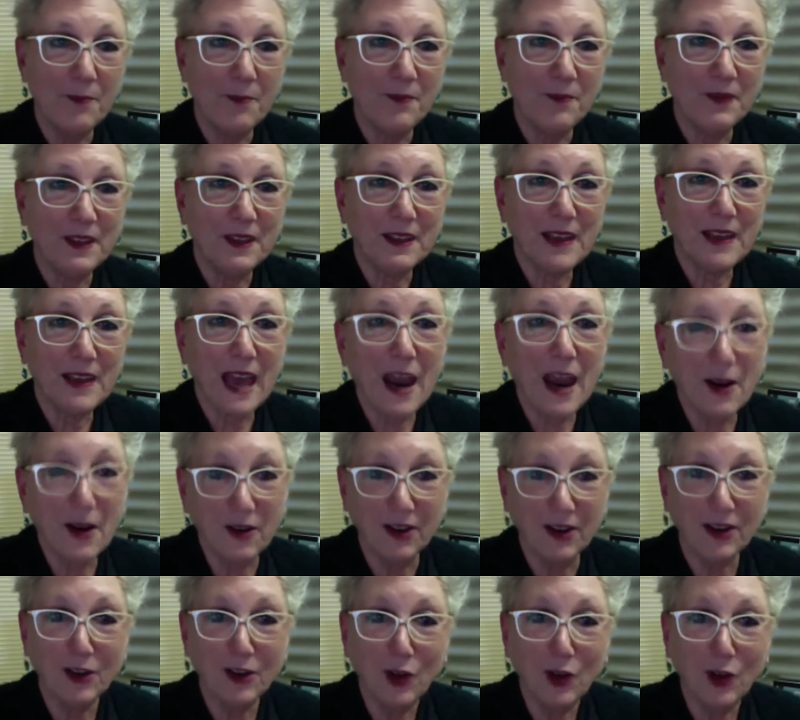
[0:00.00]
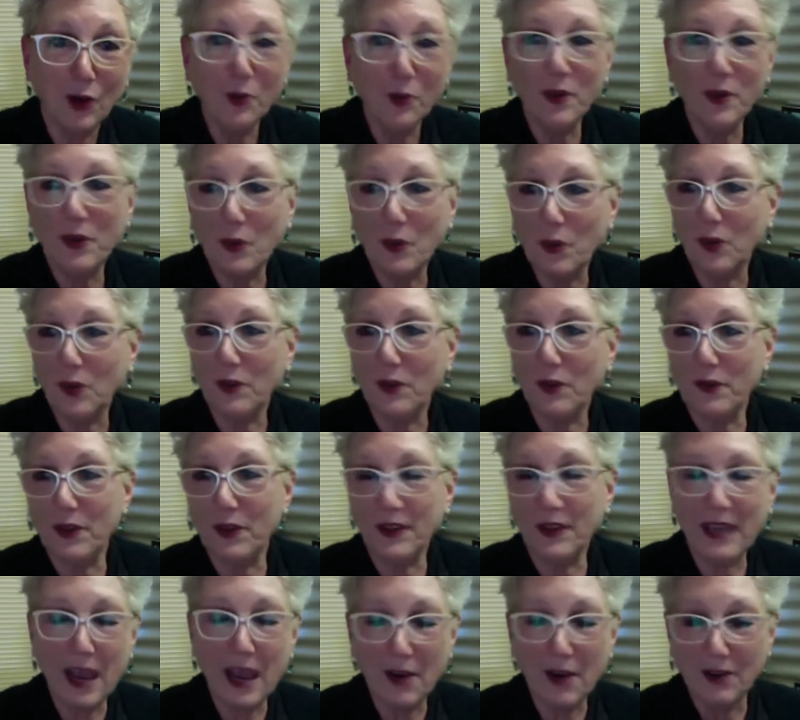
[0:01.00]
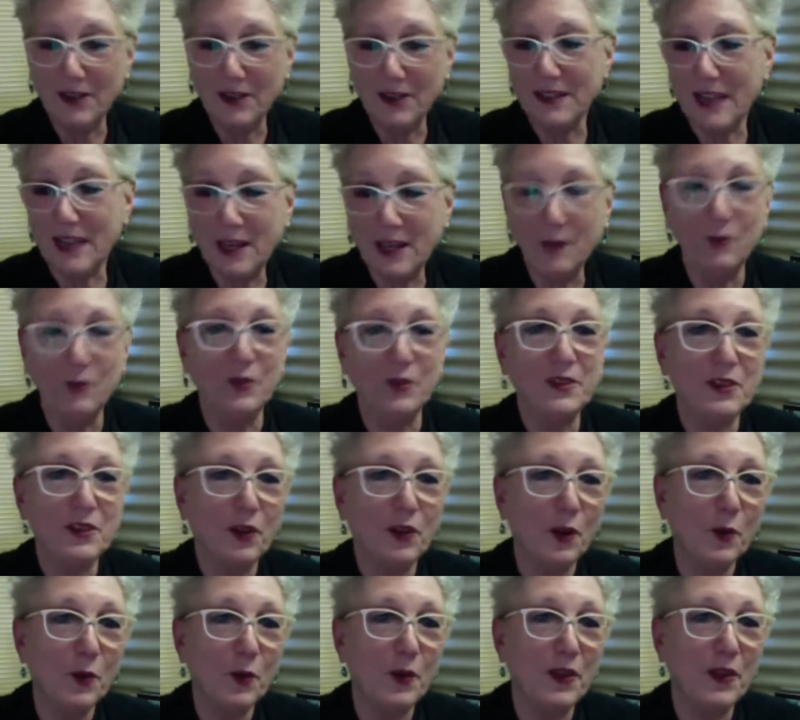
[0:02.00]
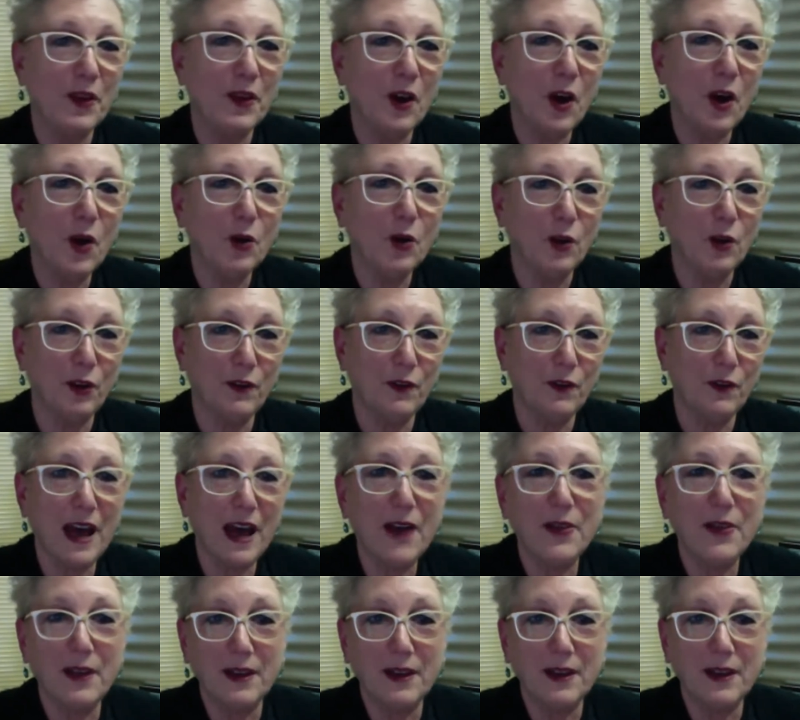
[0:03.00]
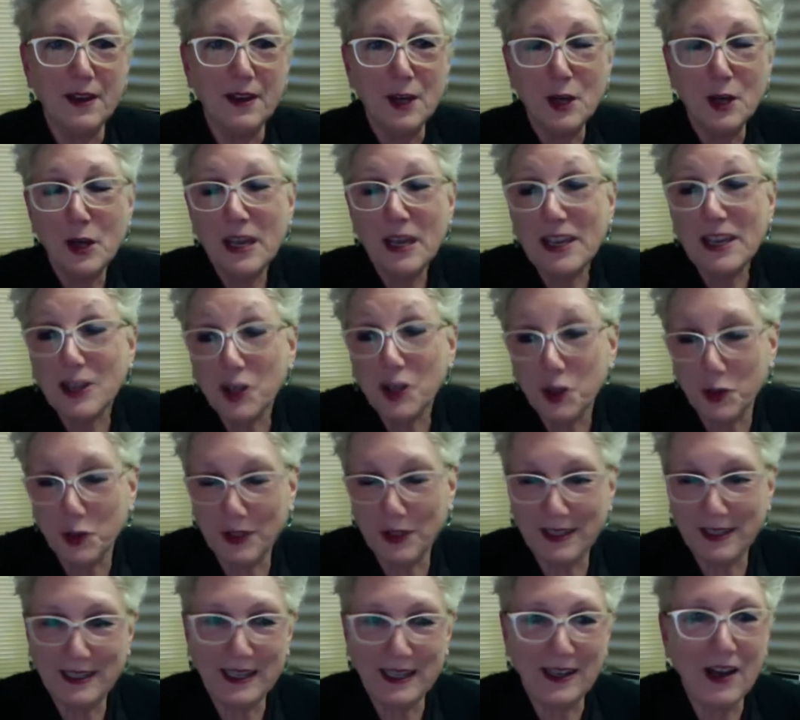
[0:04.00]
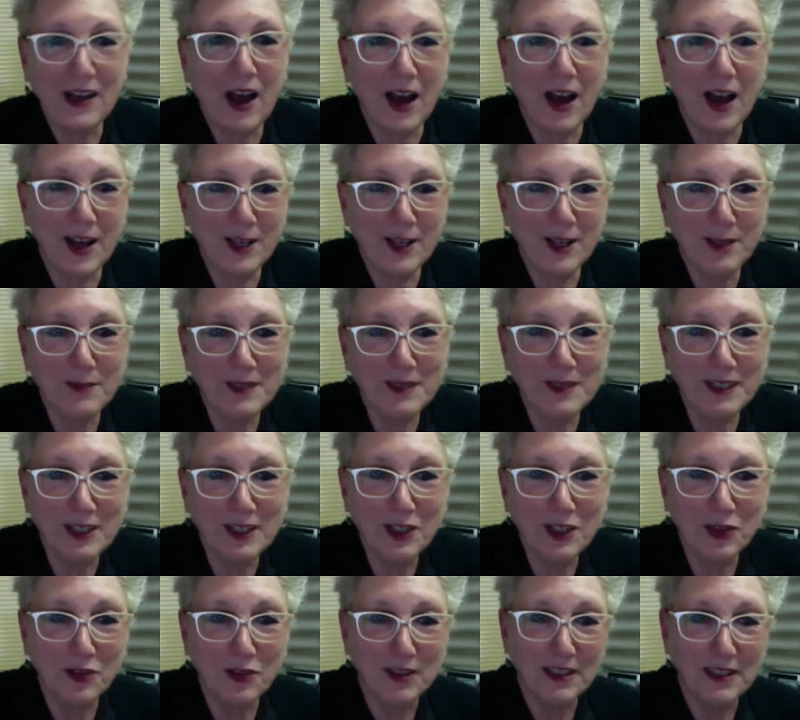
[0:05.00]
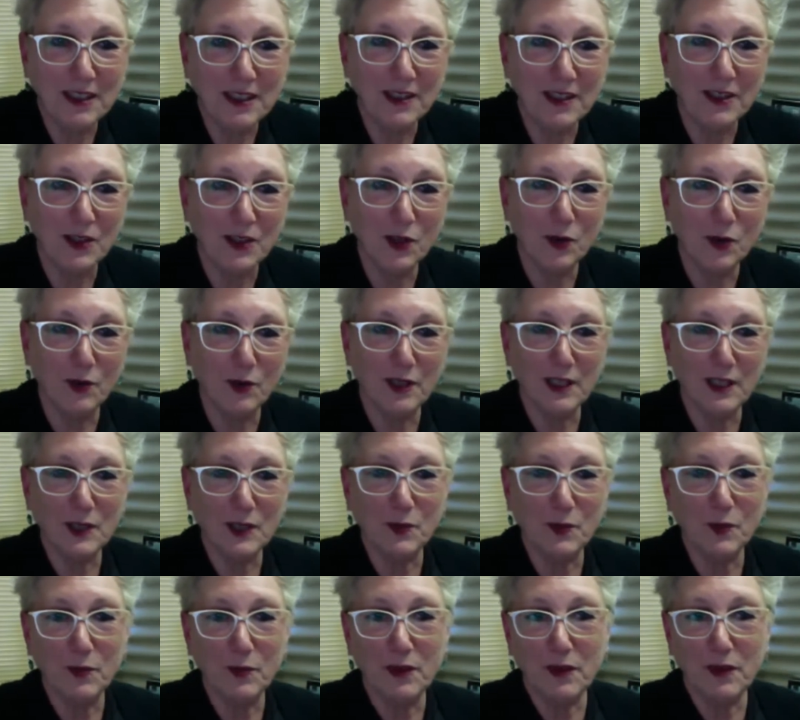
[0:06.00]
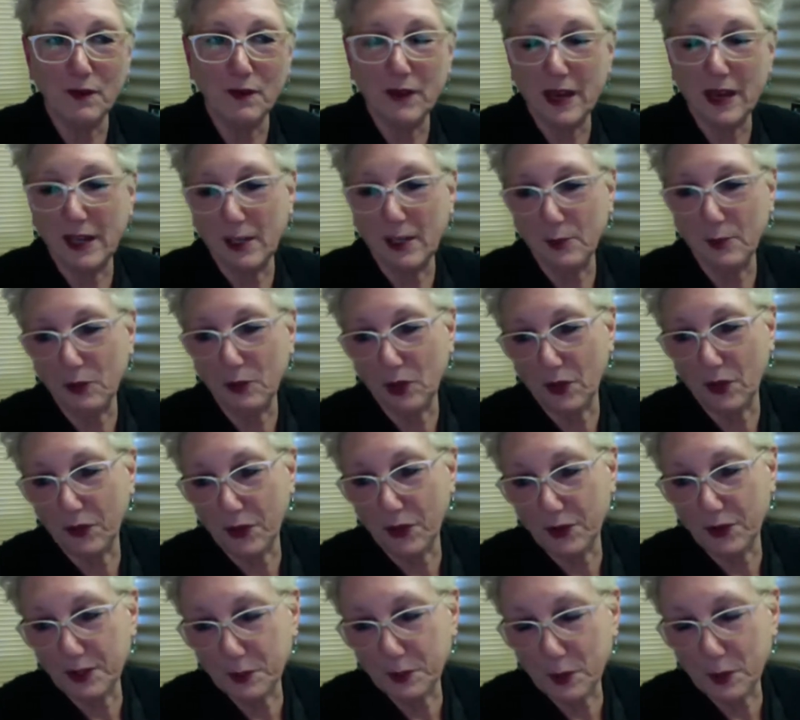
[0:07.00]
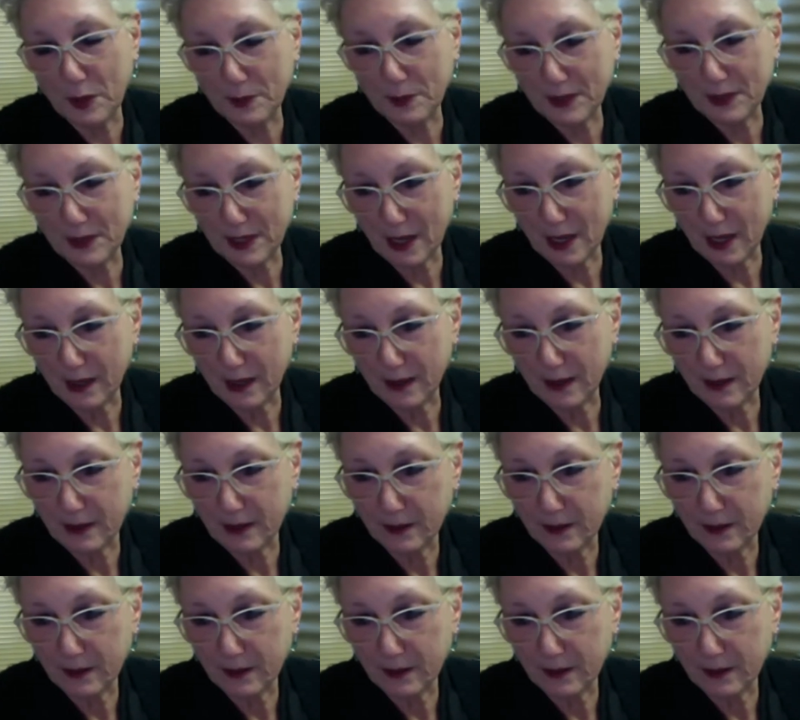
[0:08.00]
Karen, along with all of Karen's animals, along with a whole lot of other interesting items and interesting stories, will be available on those websites.